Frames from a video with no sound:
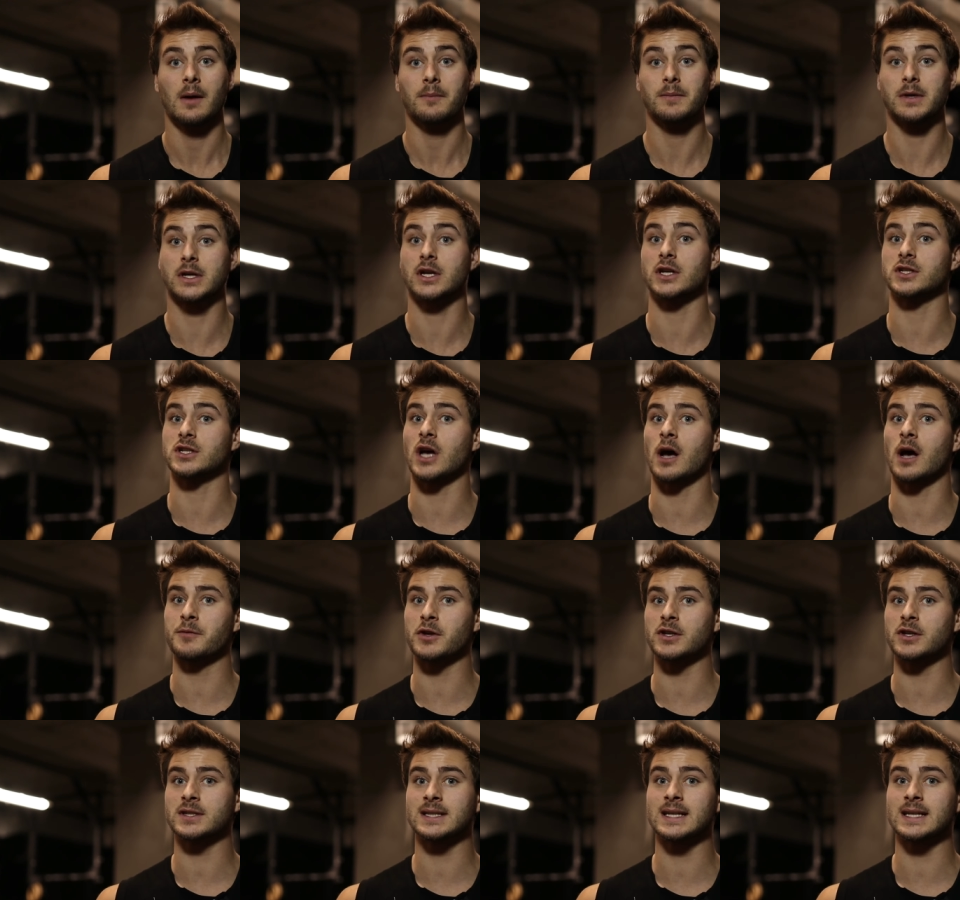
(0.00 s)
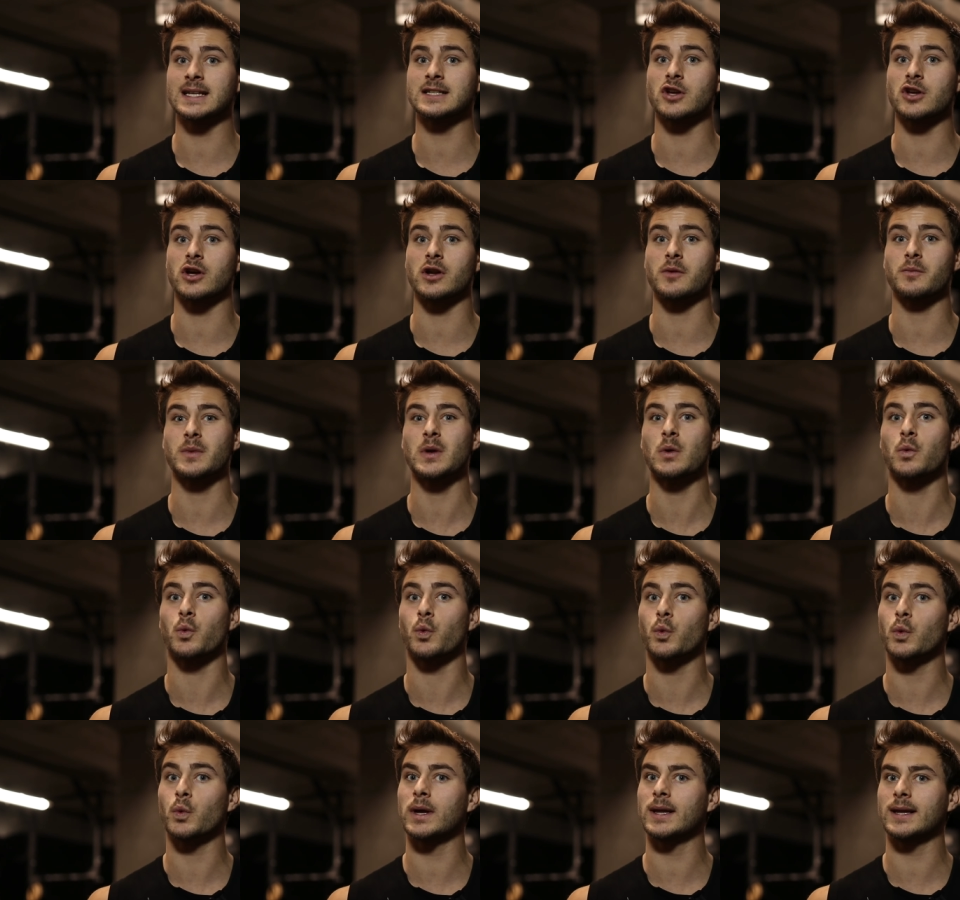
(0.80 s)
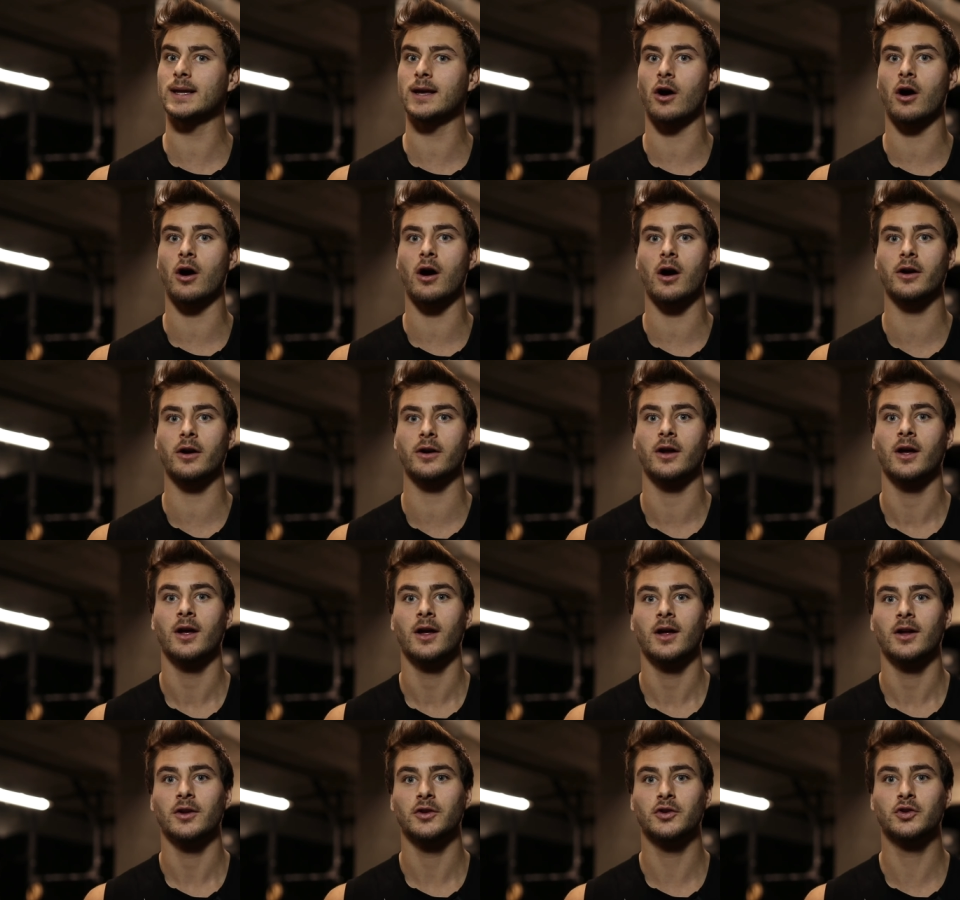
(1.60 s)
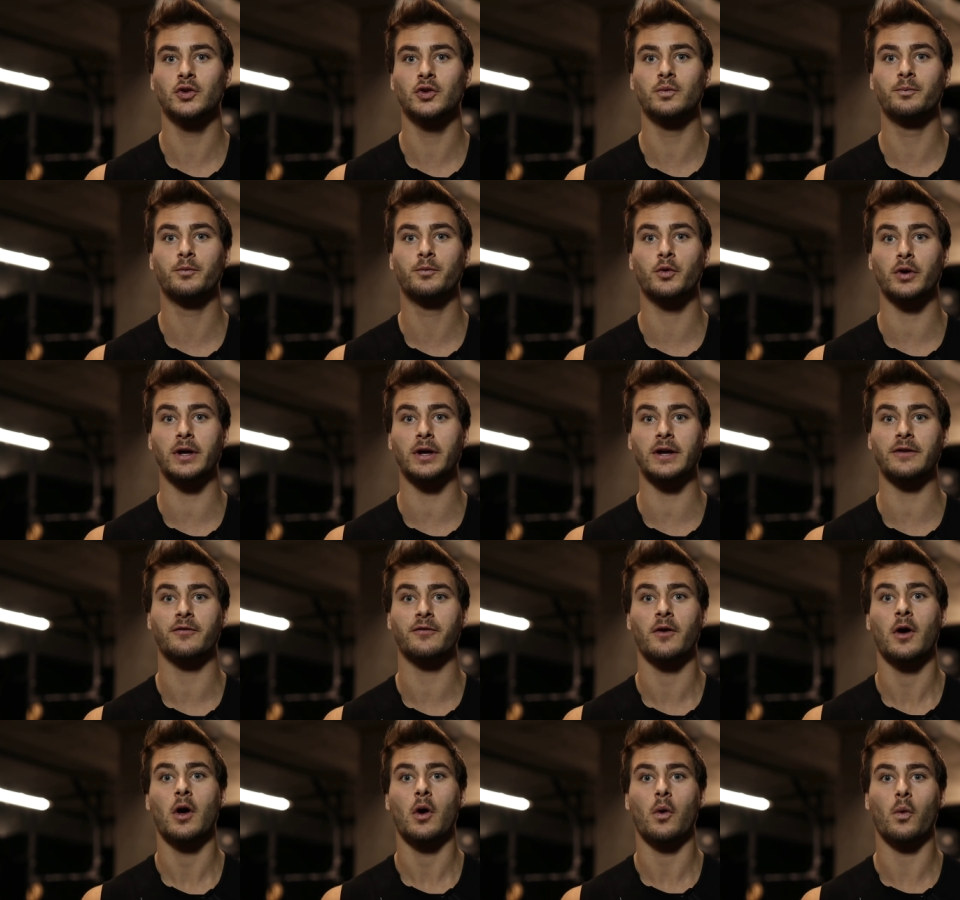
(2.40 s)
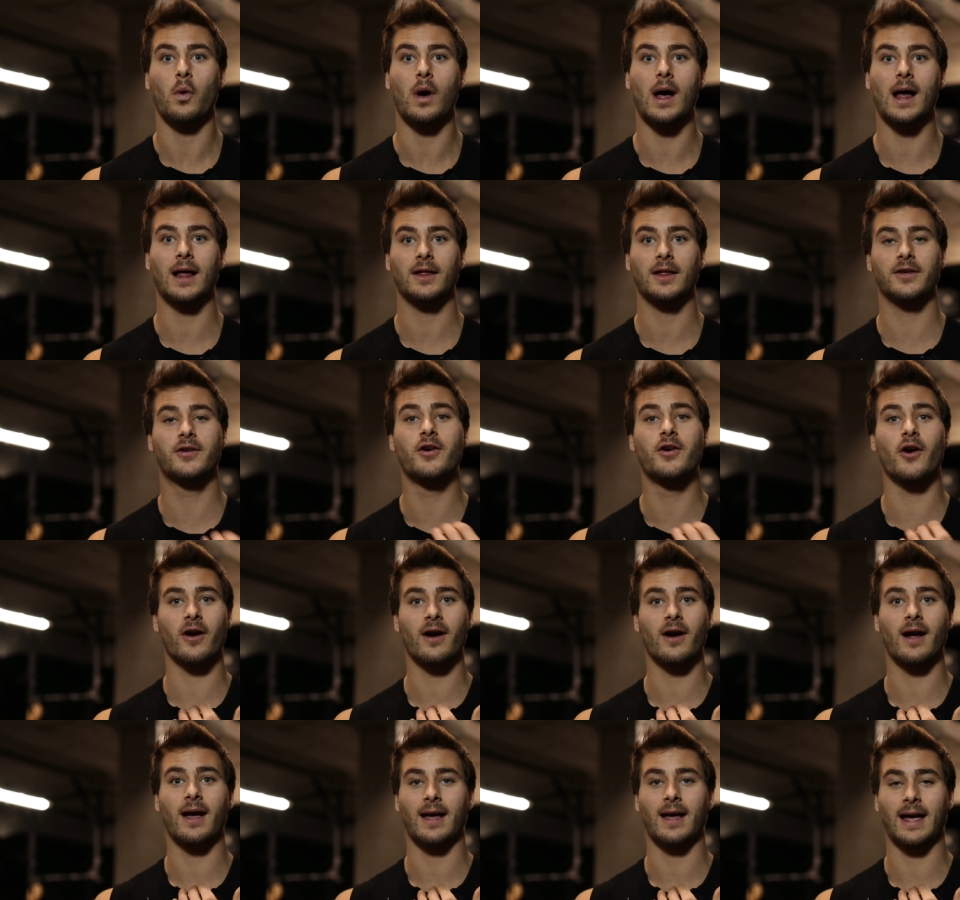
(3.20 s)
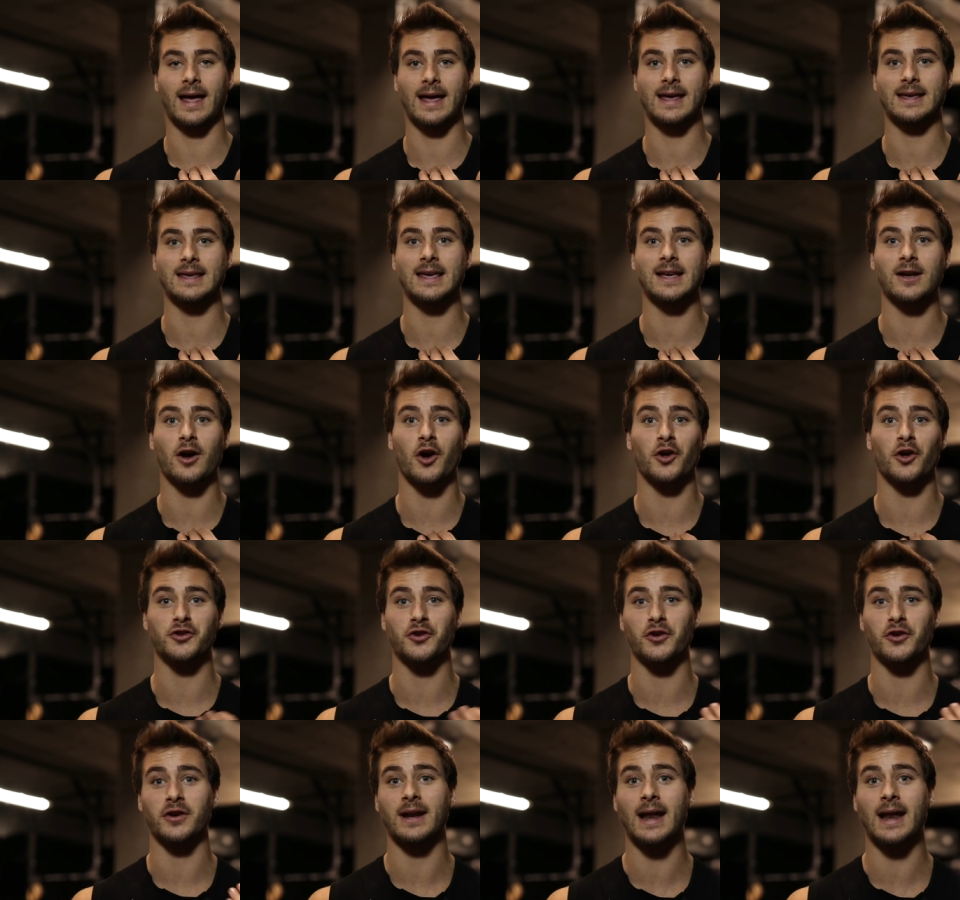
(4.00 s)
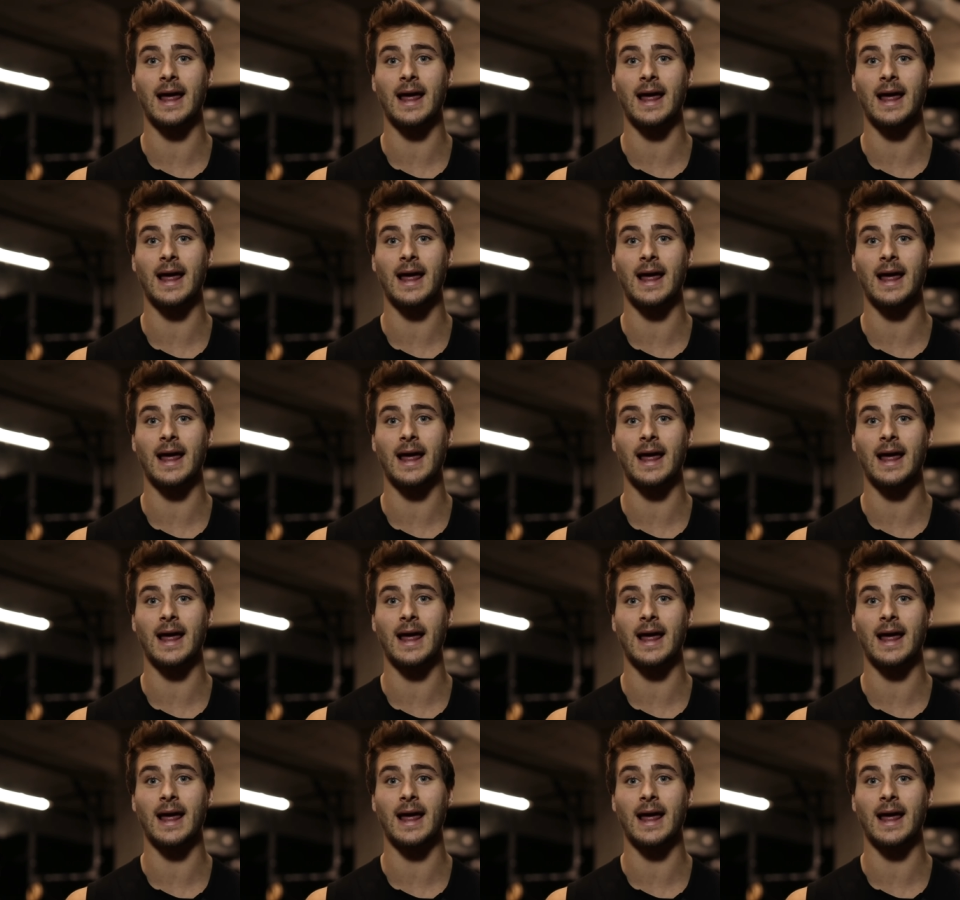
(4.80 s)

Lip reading: Because obviously it's gonna be really hard to breathe while you're hanging on your